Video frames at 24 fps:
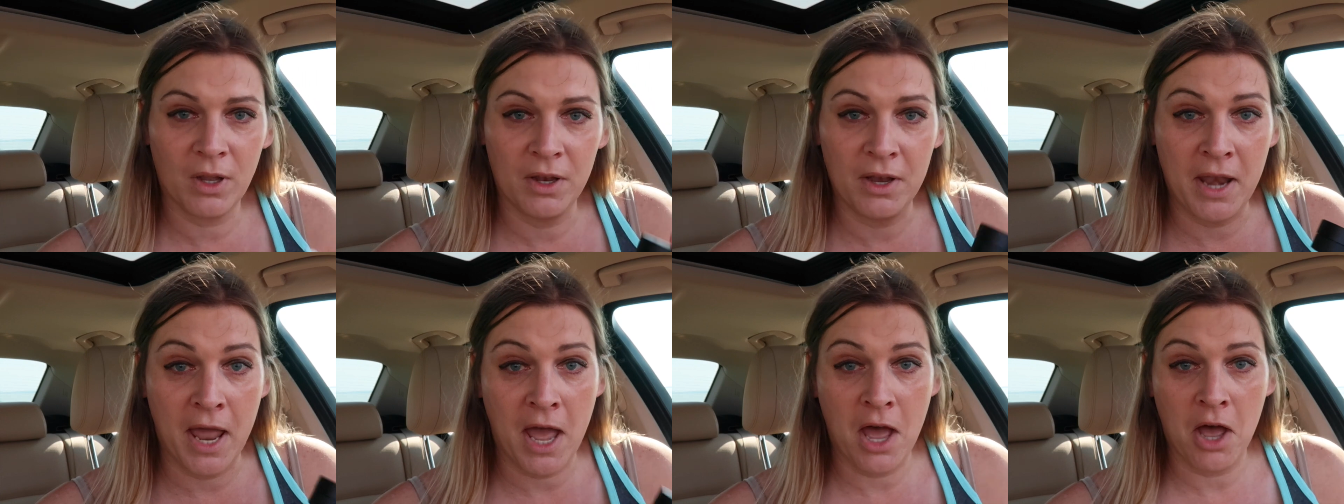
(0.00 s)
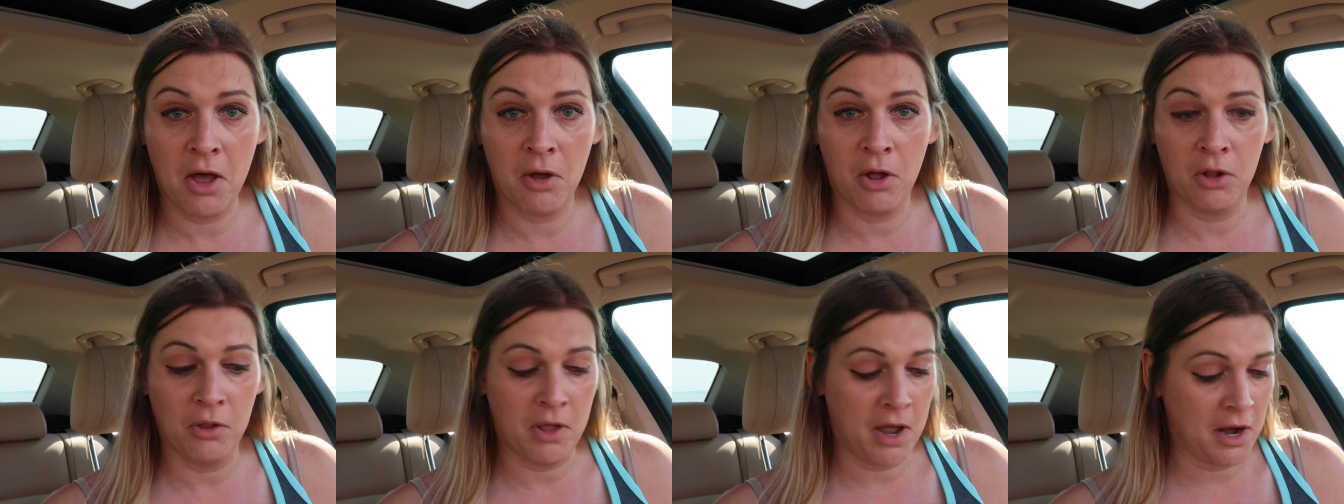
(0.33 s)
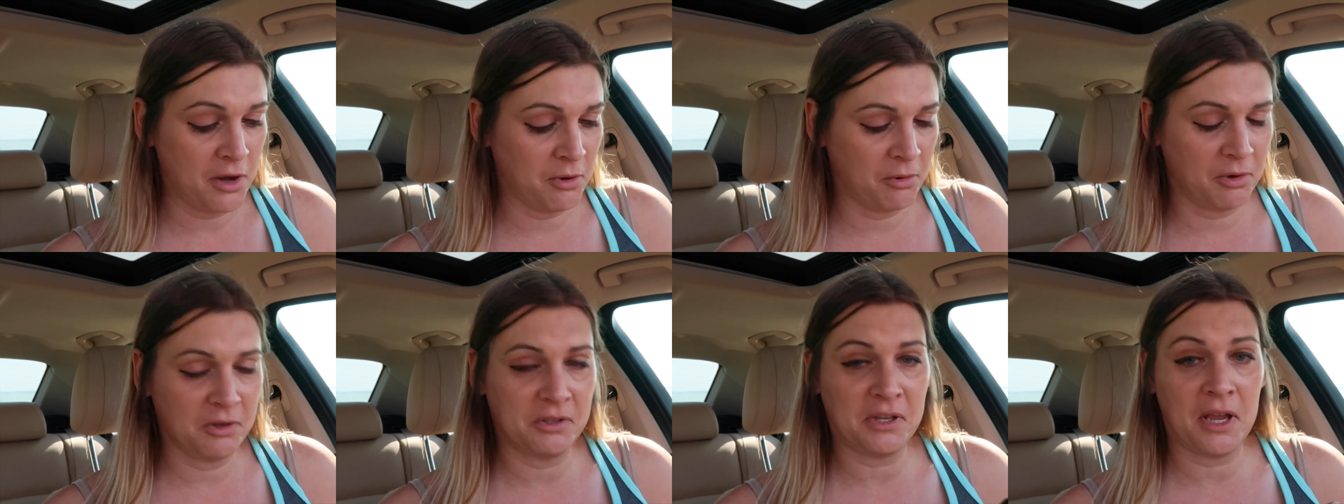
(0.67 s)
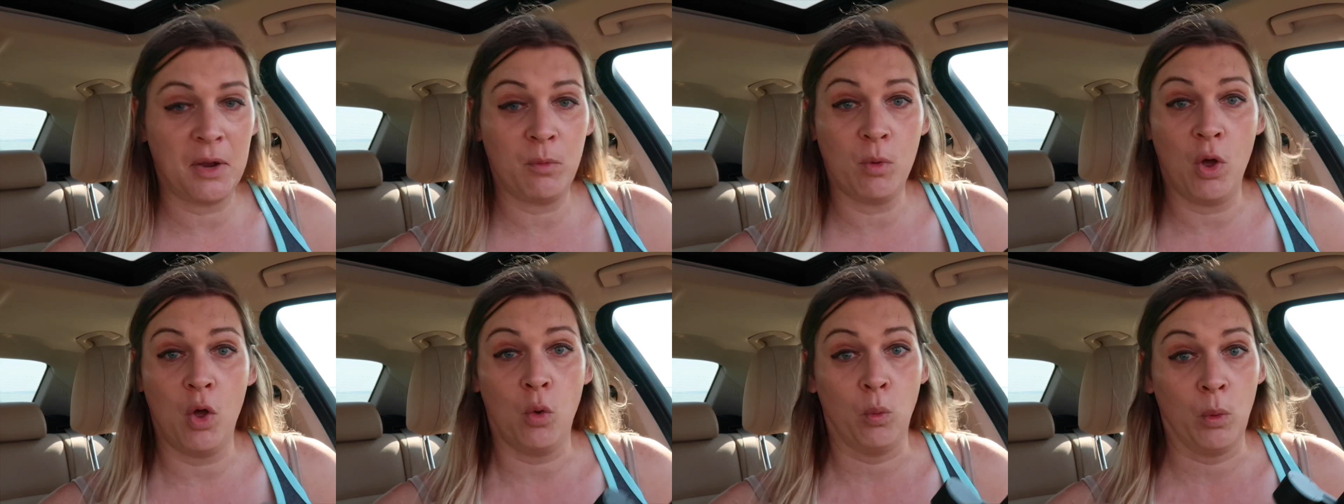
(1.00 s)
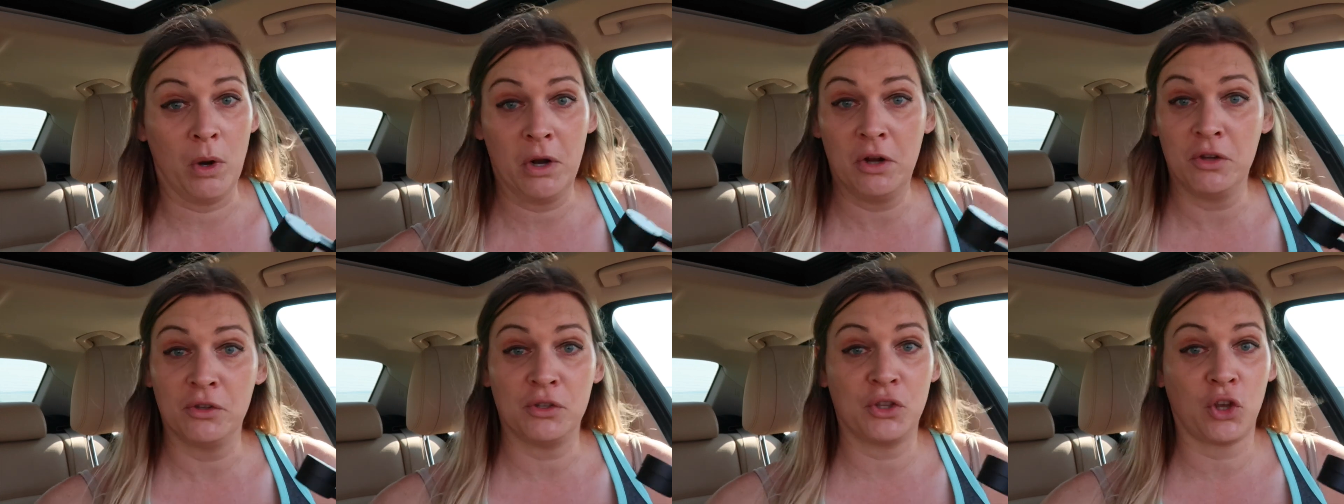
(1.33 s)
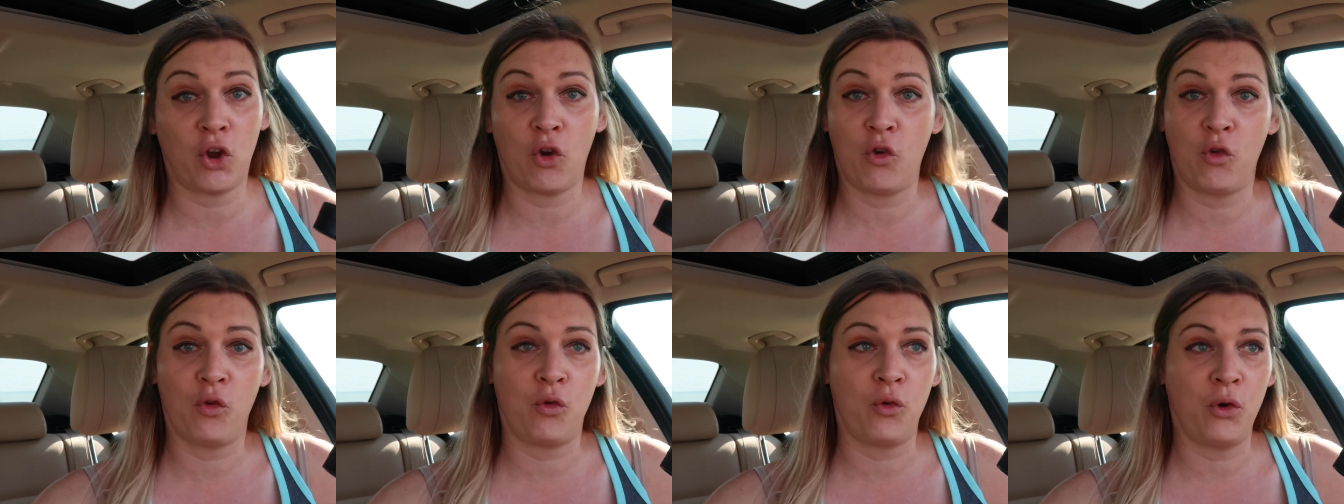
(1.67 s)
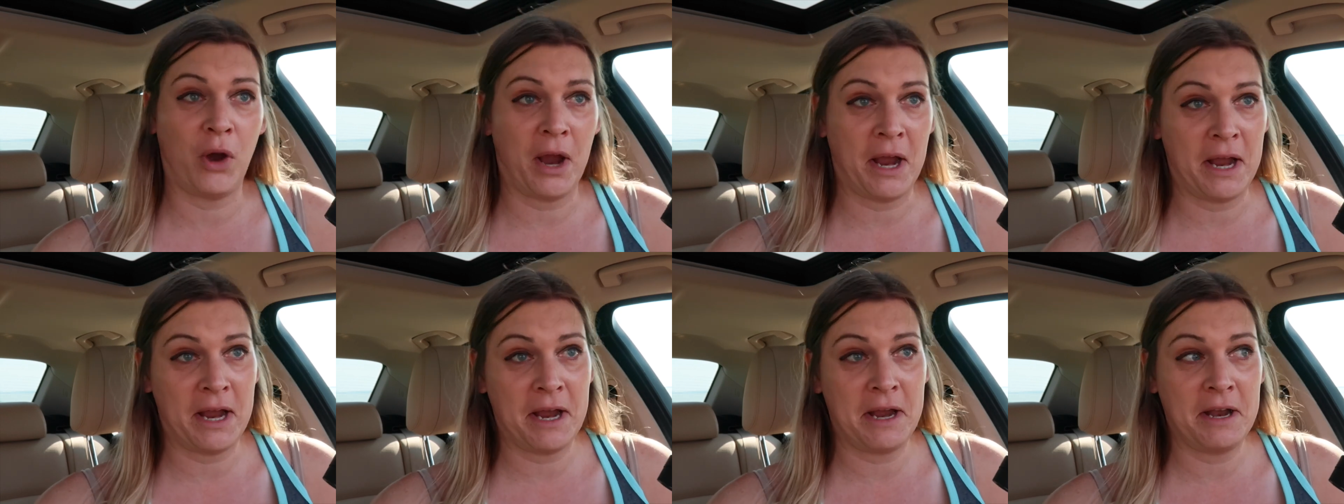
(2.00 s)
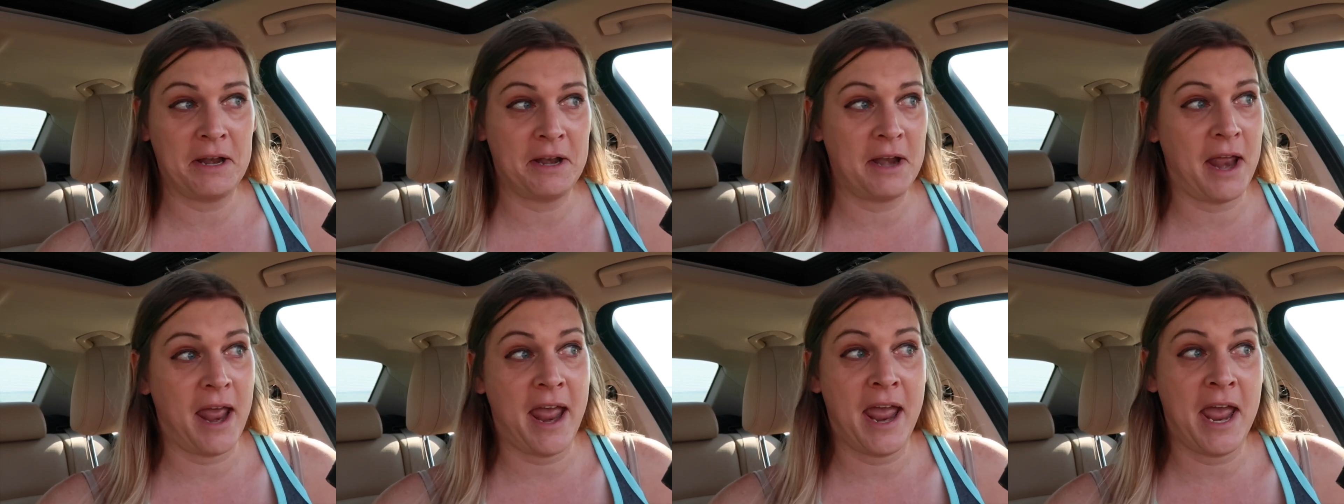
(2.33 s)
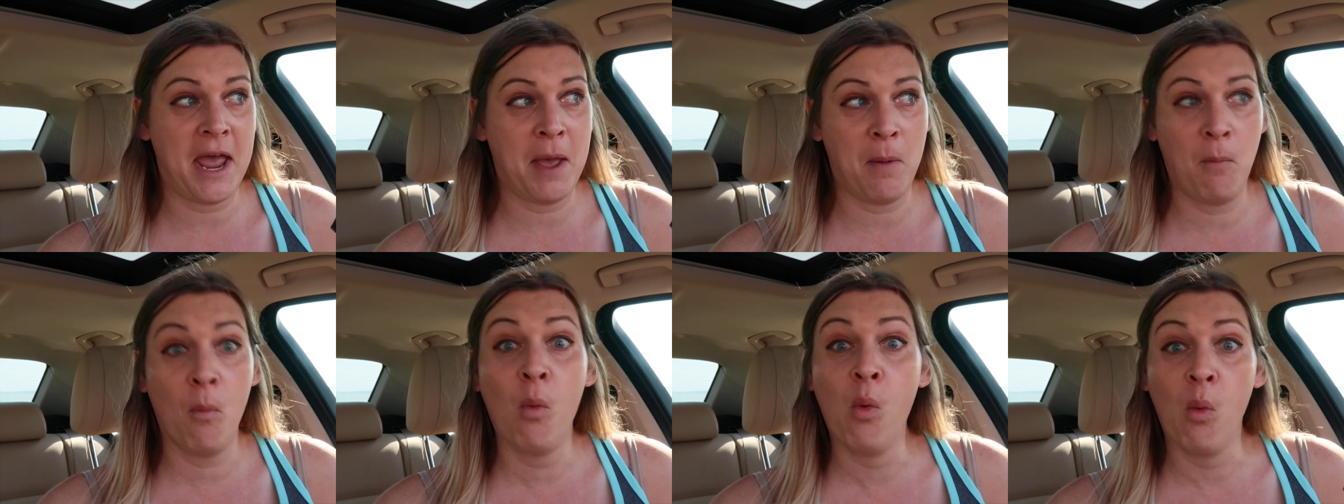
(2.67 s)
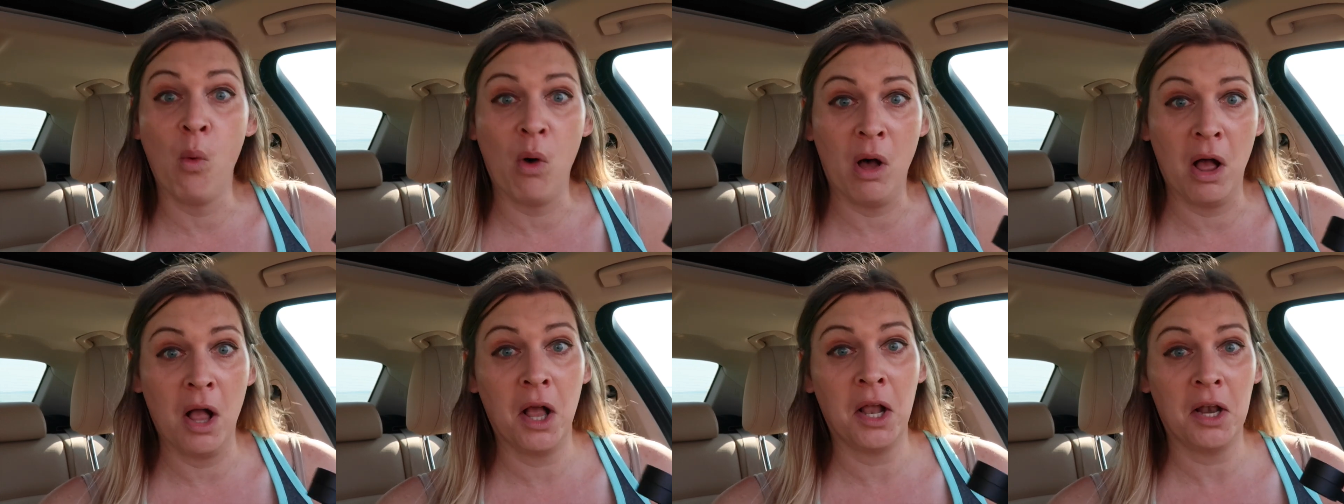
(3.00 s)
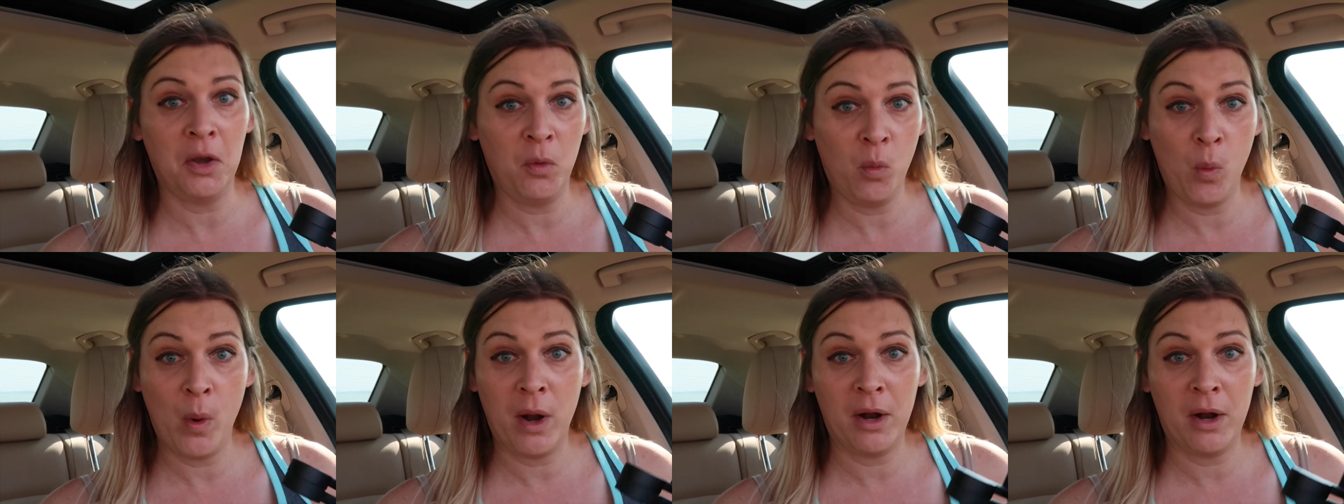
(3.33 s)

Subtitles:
Now, a lot of you are saying, well, where's the Crane M1?